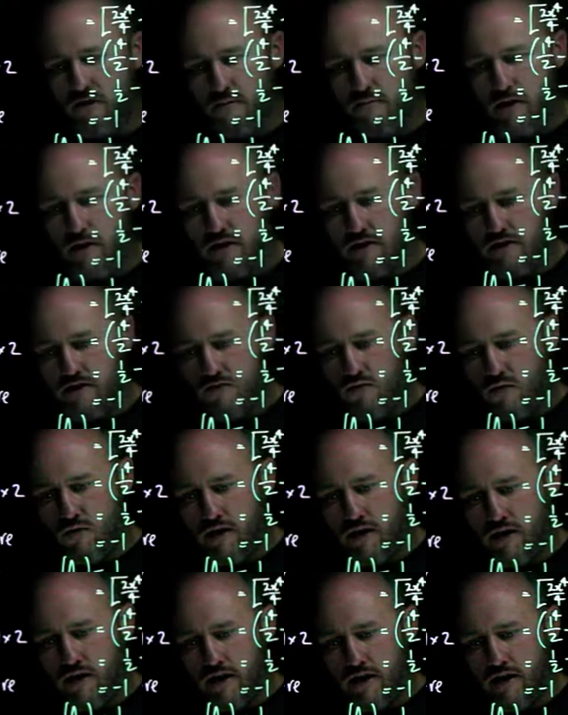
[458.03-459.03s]
made this
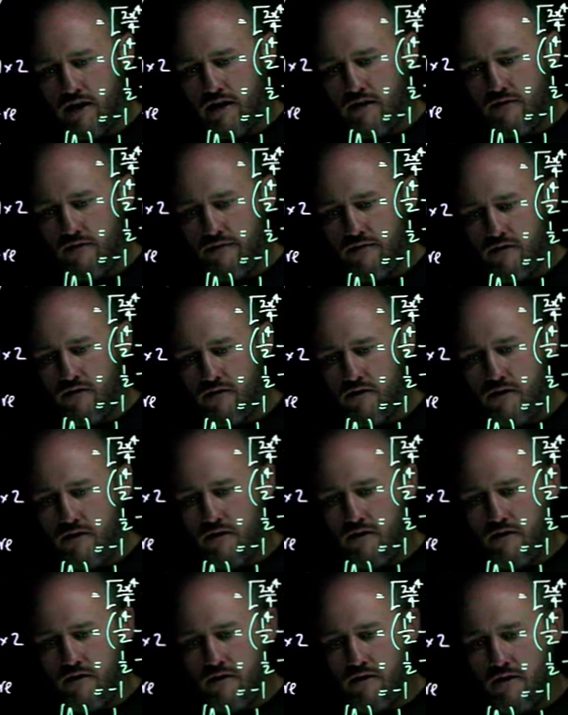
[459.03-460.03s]
one negative,
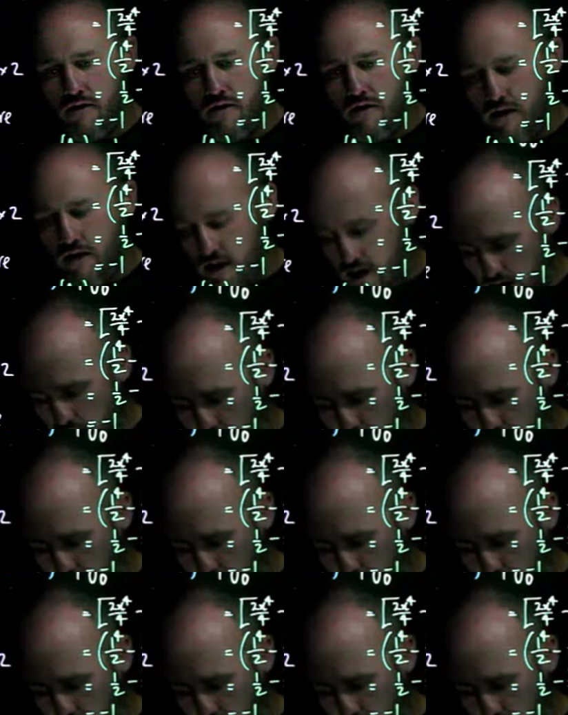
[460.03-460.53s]
it's